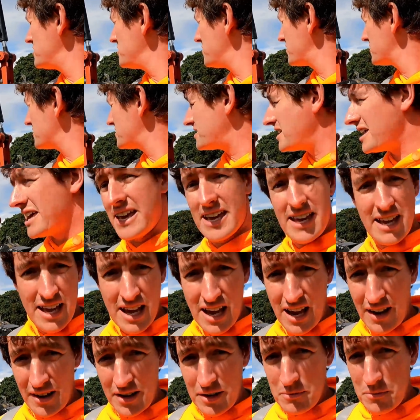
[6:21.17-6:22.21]
As you can see,
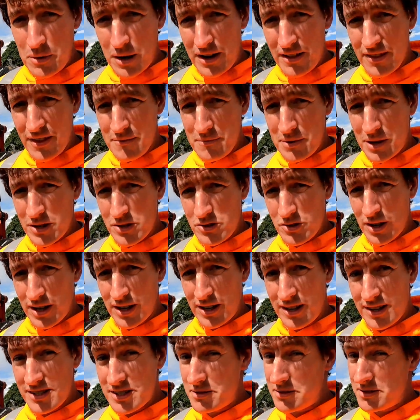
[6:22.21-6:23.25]
only one of them
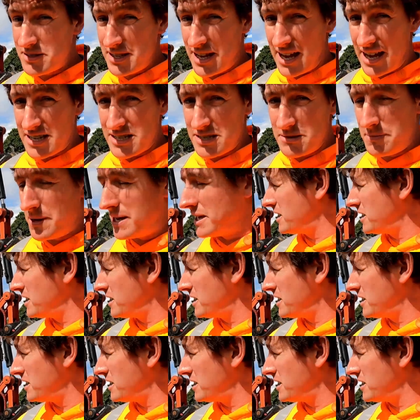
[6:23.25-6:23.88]
hydraulic lines is actually